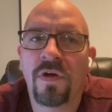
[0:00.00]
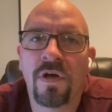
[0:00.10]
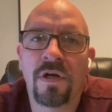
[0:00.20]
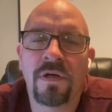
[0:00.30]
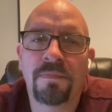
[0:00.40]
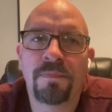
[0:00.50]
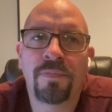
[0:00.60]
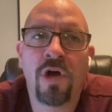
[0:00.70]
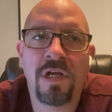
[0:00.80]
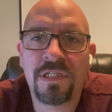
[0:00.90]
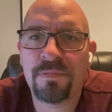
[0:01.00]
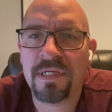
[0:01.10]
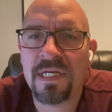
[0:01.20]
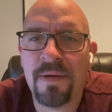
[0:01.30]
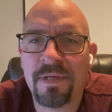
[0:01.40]
are possibly
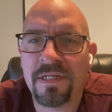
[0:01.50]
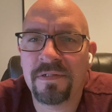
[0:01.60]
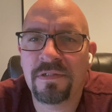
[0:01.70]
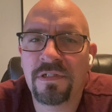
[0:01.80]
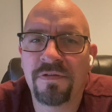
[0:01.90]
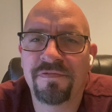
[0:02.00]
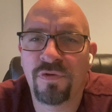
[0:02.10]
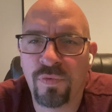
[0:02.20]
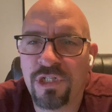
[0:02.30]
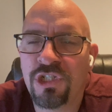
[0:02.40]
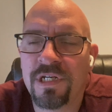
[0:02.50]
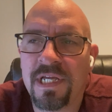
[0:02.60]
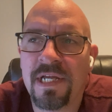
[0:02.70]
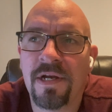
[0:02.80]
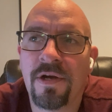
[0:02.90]
coming to fruition
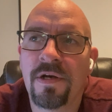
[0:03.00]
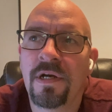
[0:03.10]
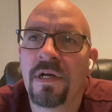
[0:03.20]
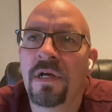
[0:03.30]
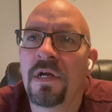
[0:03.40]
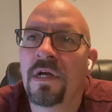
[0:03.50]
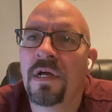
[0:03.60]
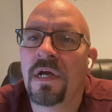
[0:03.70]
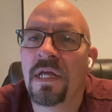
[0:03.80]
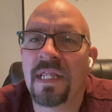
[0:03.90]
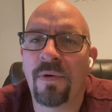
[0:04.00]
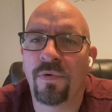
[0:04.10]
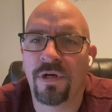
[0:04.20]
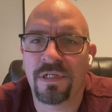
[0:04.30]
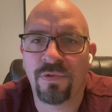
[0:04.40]
here that
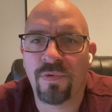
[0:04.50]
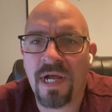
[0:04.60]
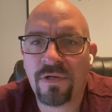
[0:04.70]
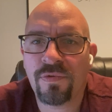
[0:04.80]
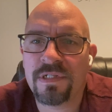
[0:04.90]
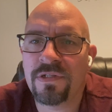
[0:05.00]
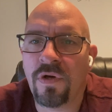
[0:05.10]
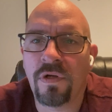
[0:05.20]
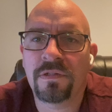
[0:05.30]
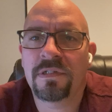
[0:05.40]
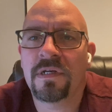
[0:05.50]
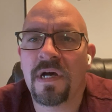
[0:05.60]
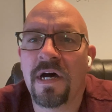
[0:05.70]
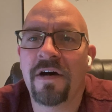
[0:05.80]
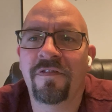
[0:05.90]
were a direct result
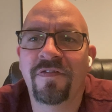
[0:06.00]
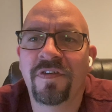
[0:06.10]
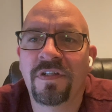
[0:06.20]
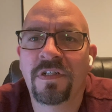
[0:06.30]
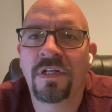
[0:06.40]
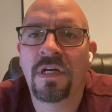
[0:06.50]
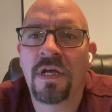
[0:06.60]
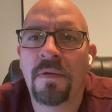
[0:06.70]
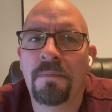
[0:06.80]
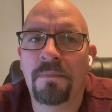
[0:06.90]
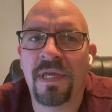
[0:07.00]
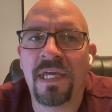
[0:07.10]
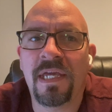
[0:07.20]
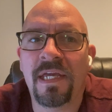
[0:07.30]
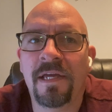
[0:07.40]
of
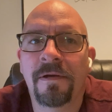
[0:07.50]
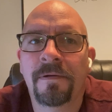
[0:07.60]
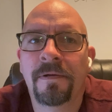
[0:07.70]
me